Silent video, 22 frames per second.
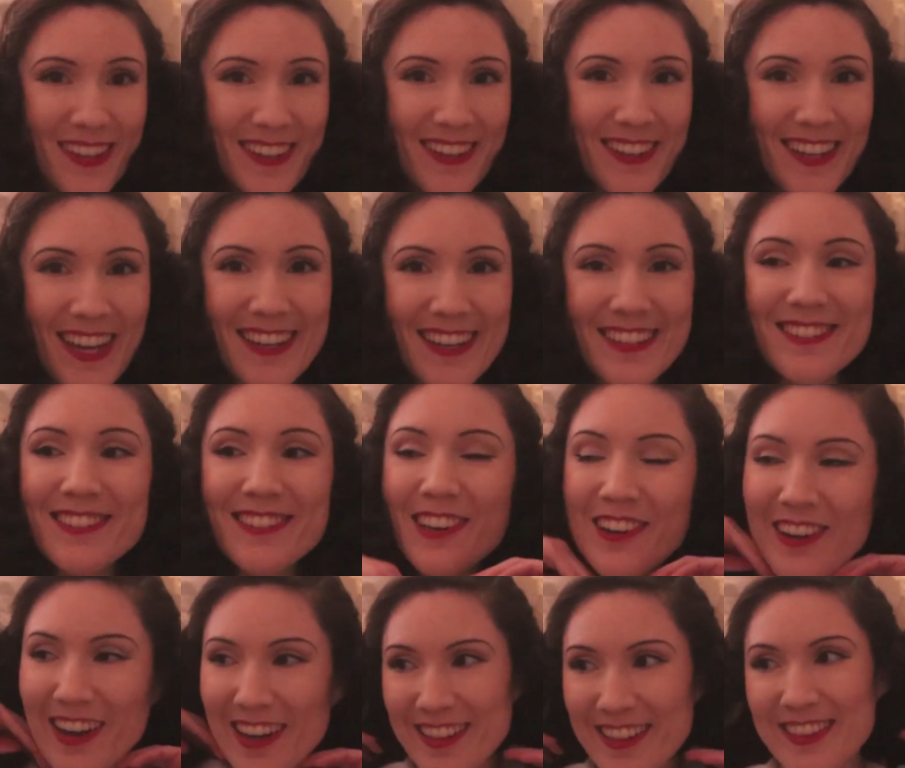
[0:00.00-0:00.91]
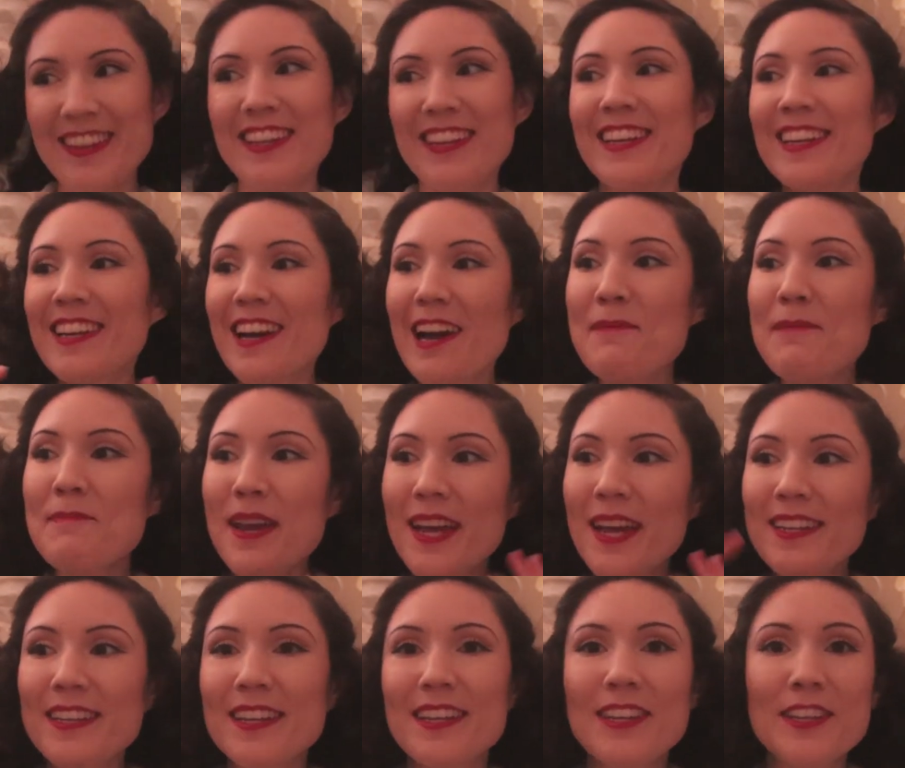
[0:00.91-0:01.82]
Okay, so I think I
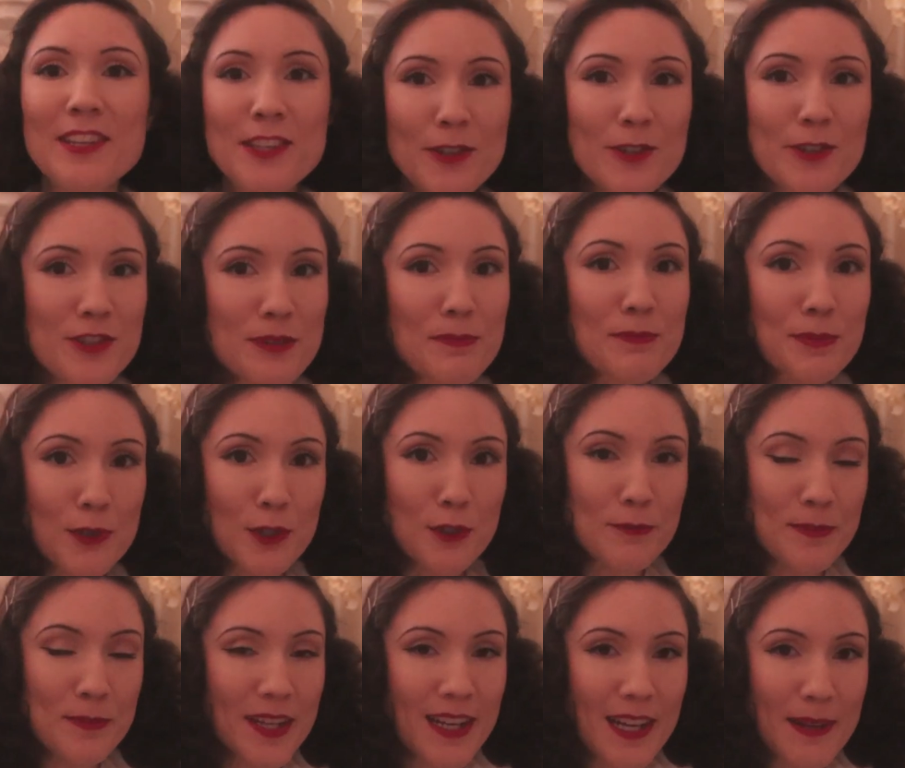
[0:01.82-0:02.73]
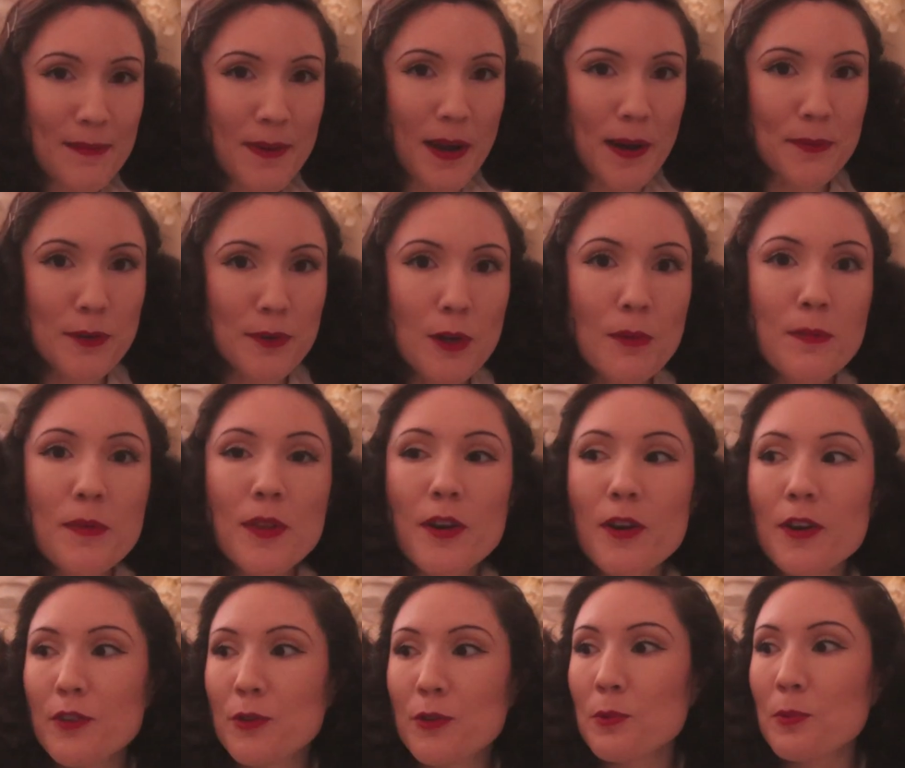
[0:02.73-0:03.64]
made a huge improvement in my room.
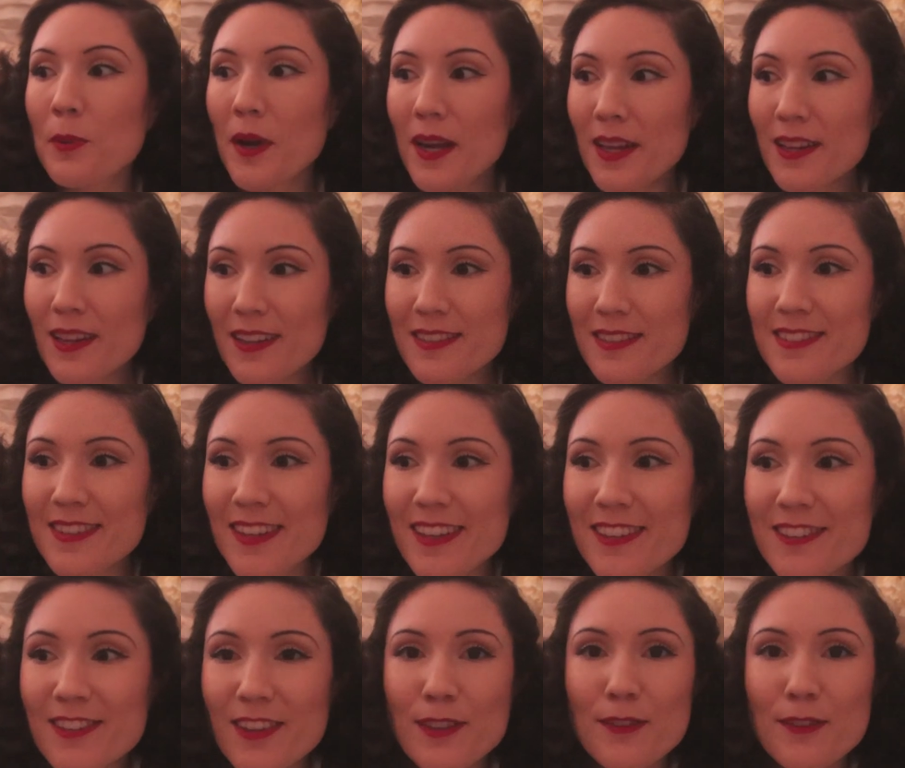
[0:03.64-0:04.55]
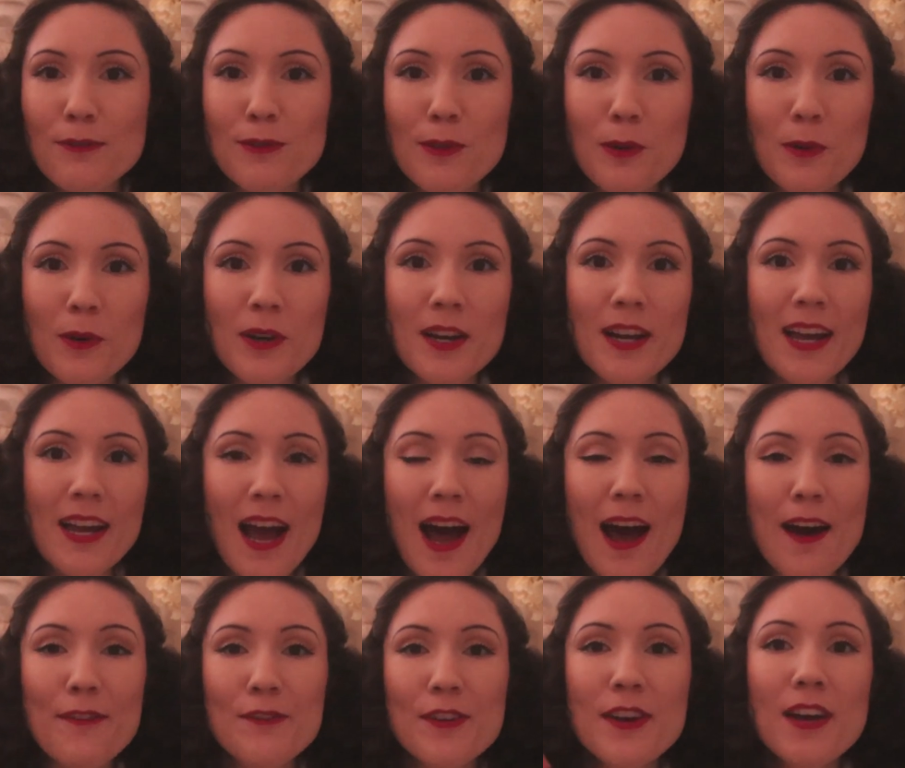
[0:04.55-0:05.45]
There's way less things on the floor. I
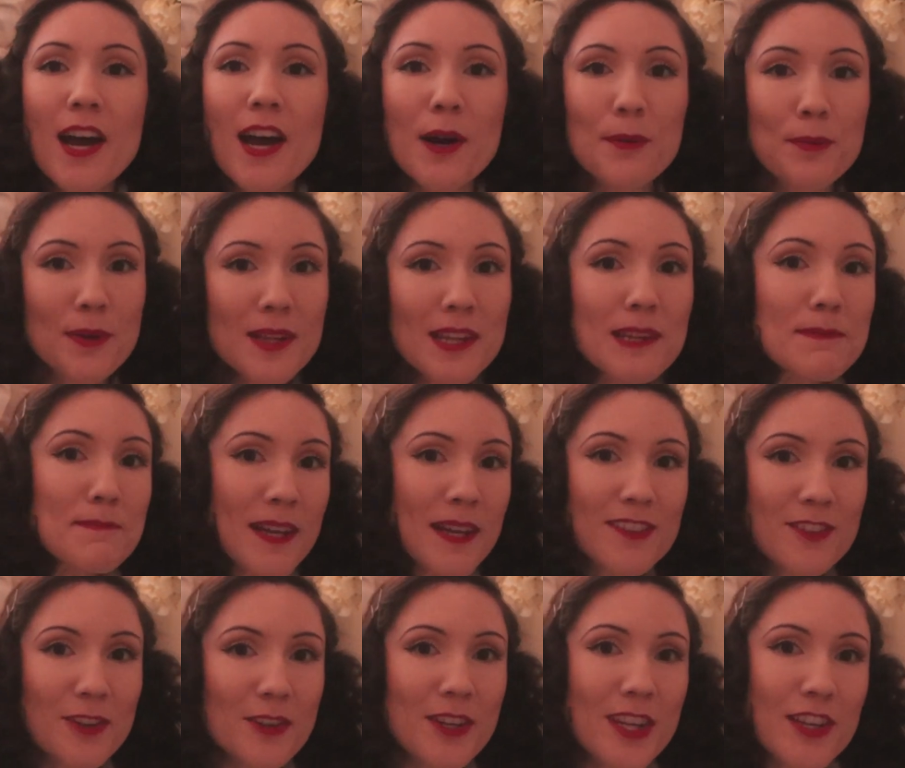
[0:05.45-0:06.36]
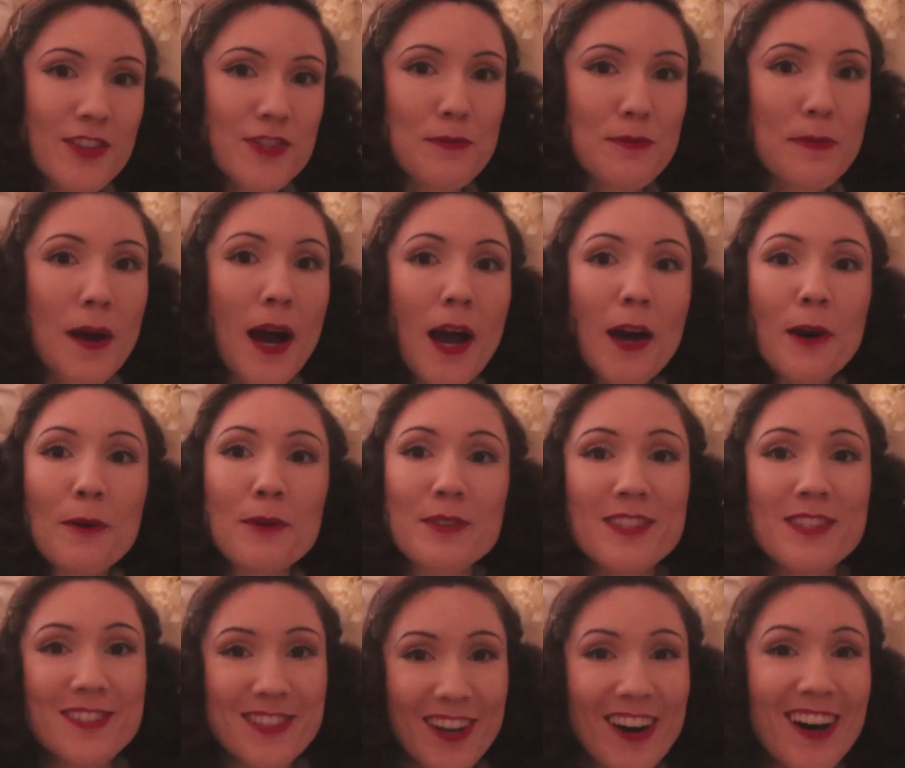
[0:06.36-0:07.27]
have a really big donation pile, which is